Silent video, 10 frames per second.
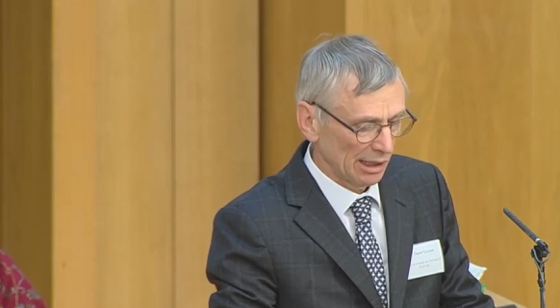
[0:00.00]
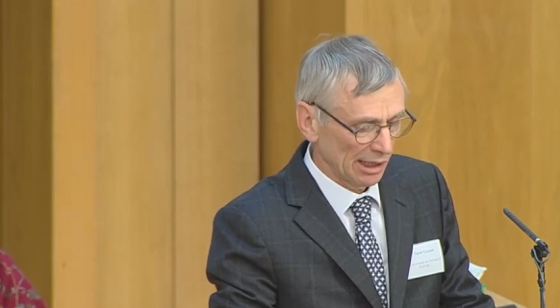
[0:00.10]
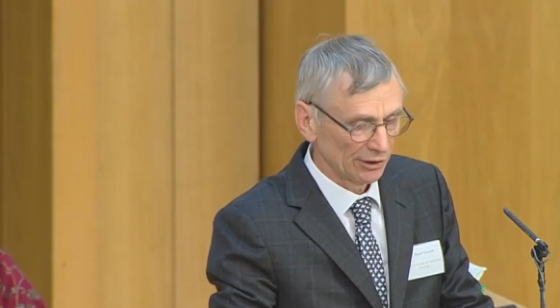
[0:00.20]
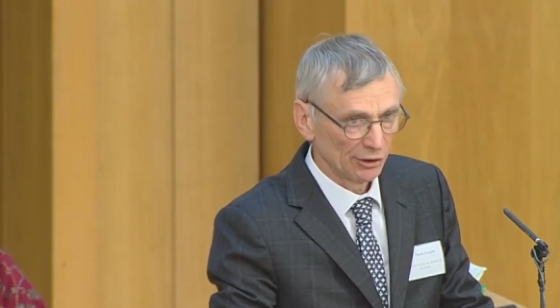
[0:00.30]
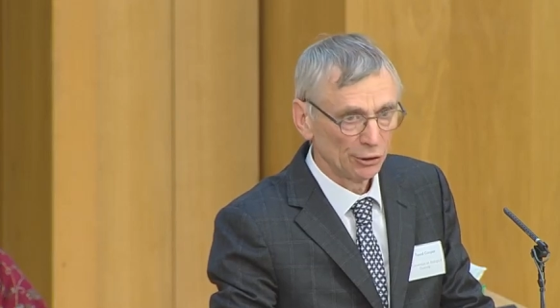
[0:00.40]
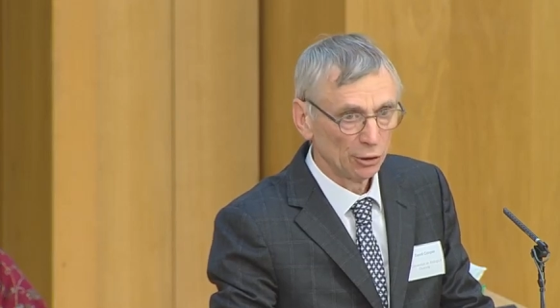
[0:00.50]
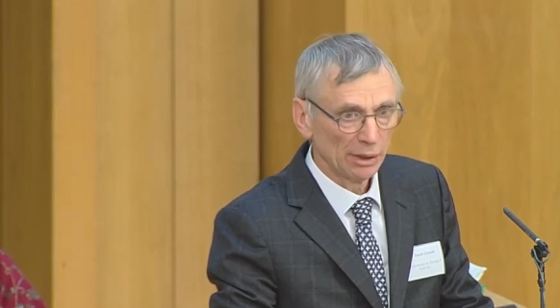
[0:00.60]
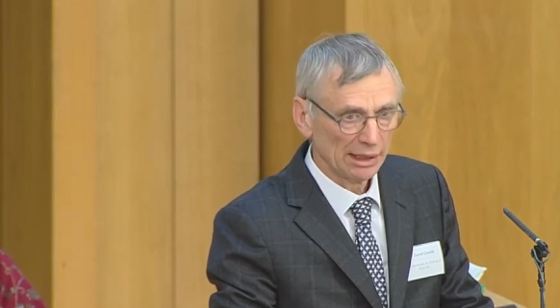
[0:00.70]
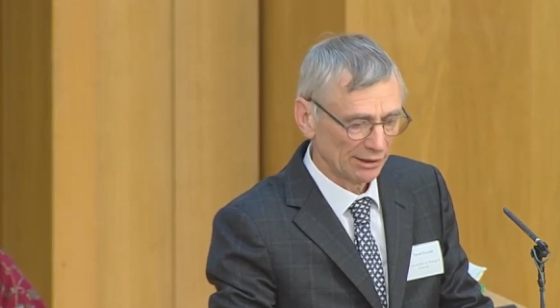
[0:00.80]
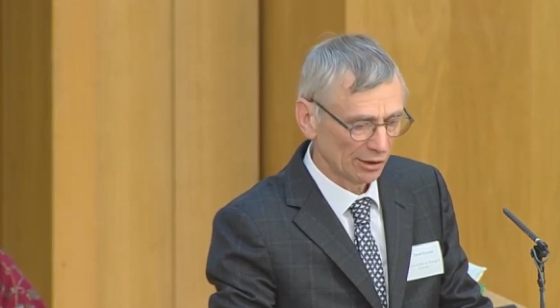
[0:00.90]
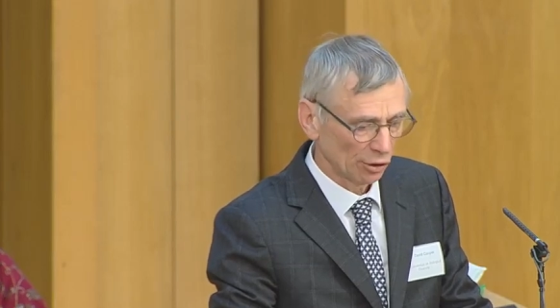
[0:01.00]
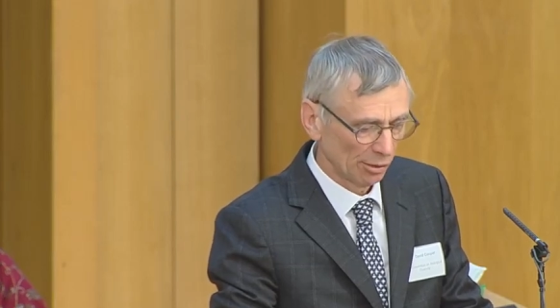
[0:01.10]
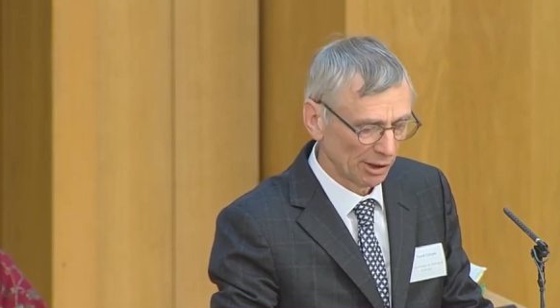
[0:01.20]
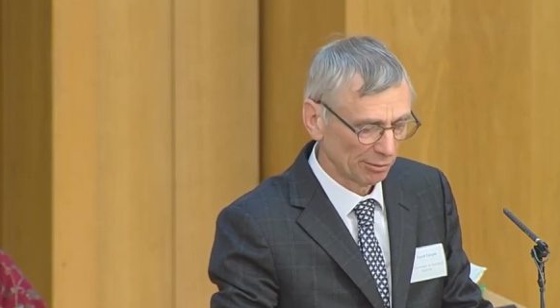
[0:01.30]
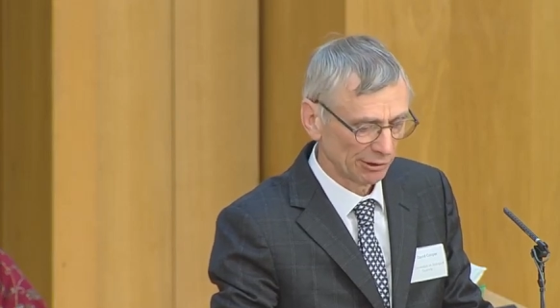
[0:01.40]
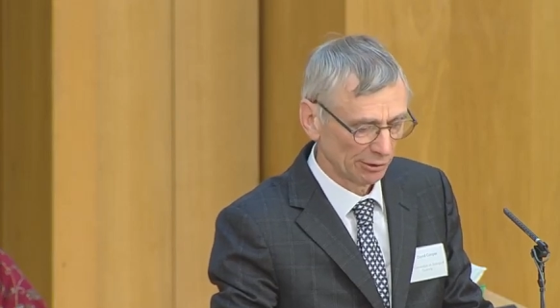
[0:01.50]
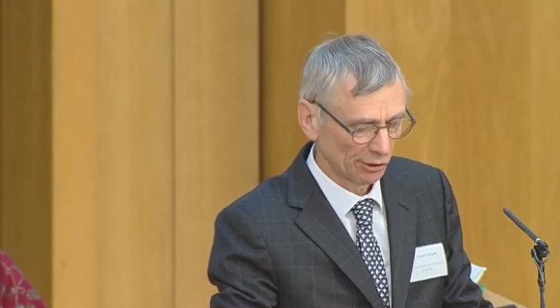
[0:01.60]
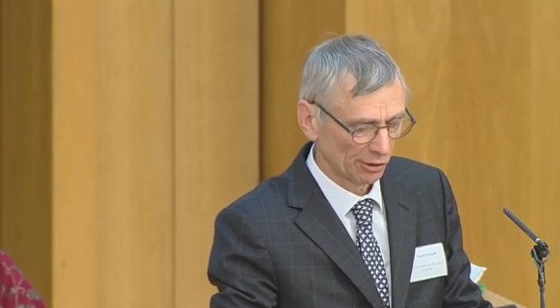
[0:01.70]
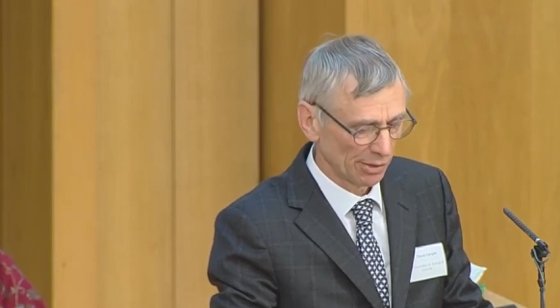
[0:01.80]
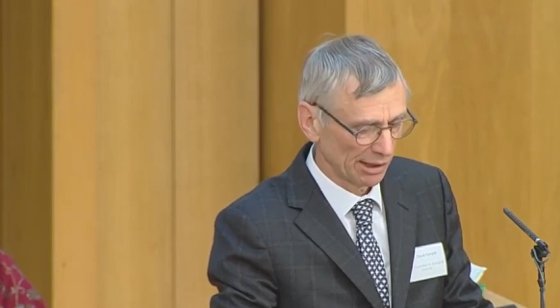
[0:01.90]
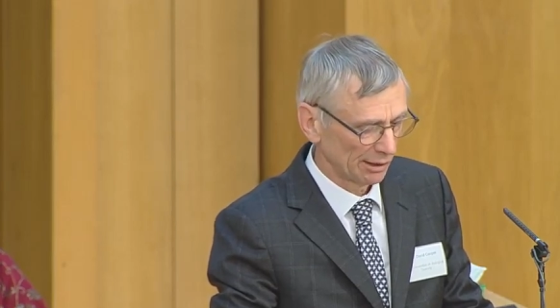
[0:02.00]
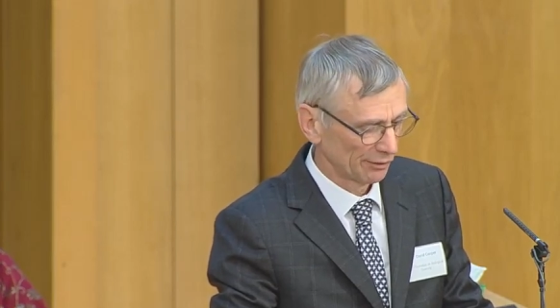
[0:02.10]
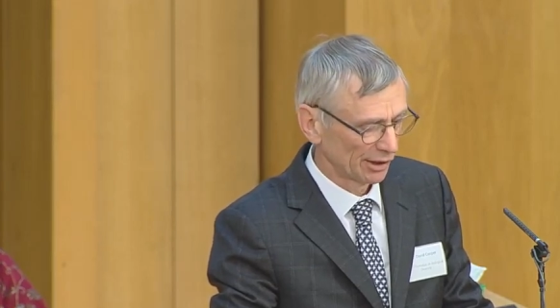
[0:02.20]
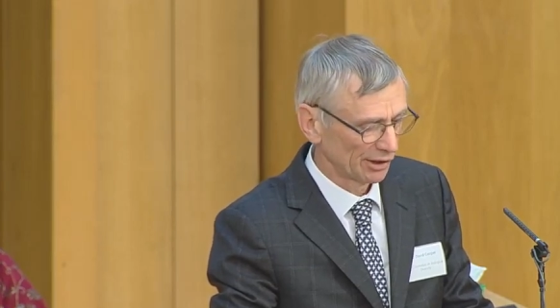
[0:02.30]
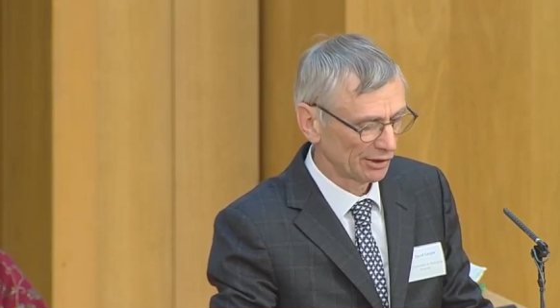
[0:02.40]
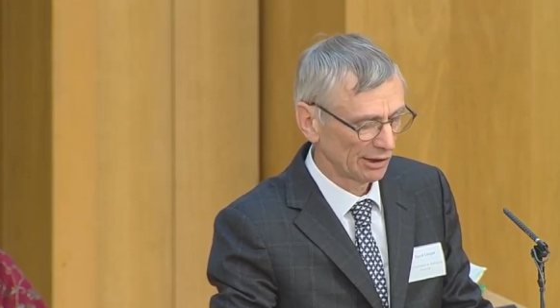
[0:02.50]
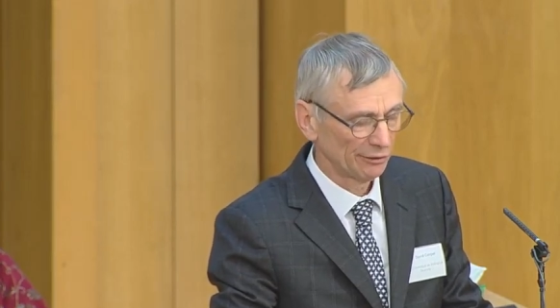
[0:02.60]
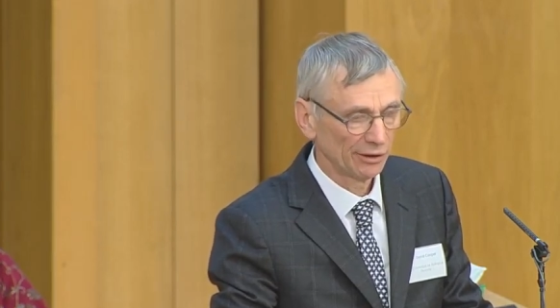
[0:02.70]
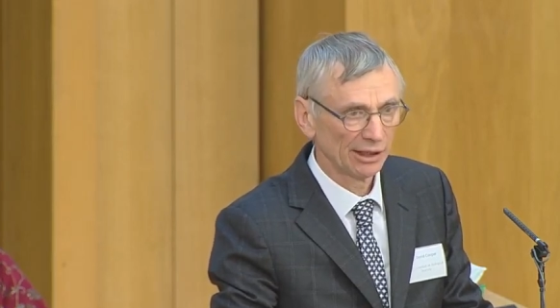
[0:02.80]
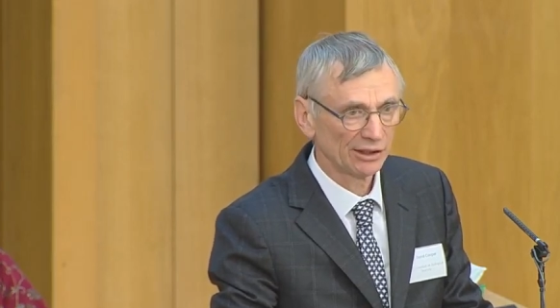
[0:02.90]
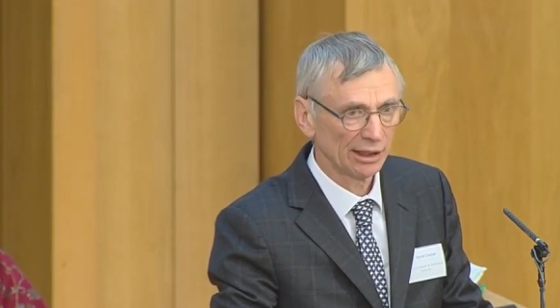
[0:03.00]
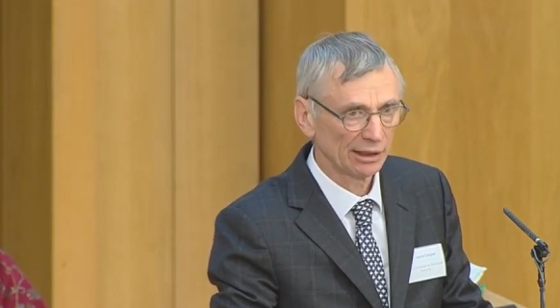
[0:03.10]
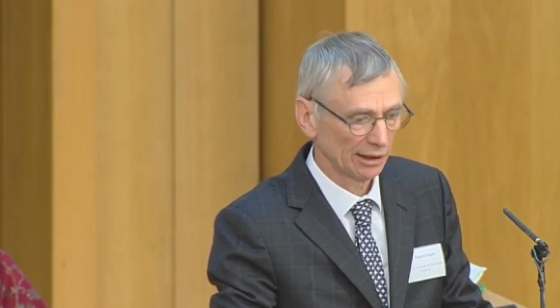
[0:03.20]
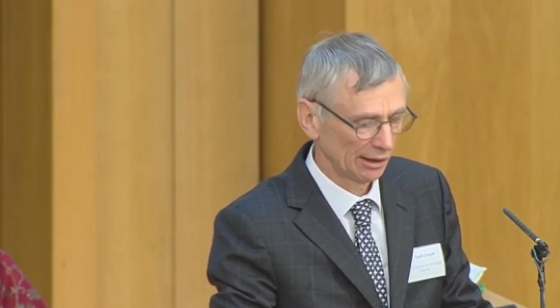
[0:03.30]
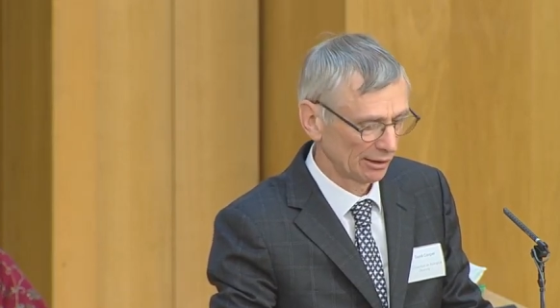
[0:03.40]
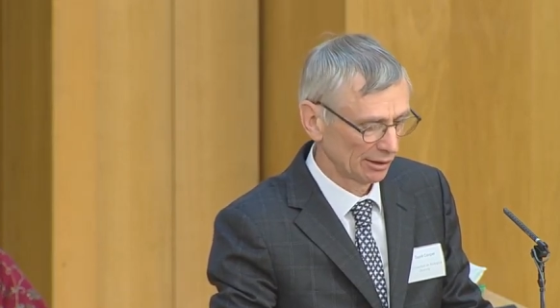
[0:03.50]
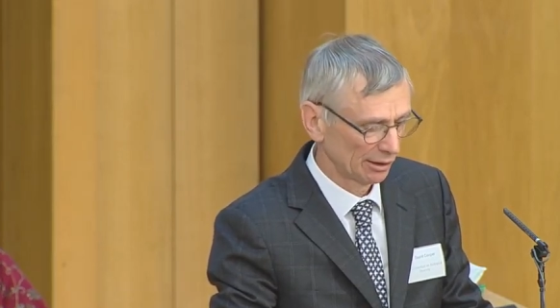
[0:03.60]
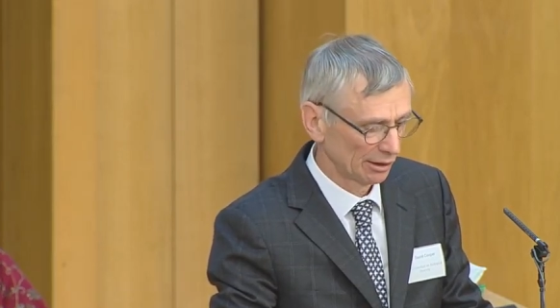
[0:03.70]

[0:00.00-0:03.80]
as the UN's common approach on biodiversity for this decade,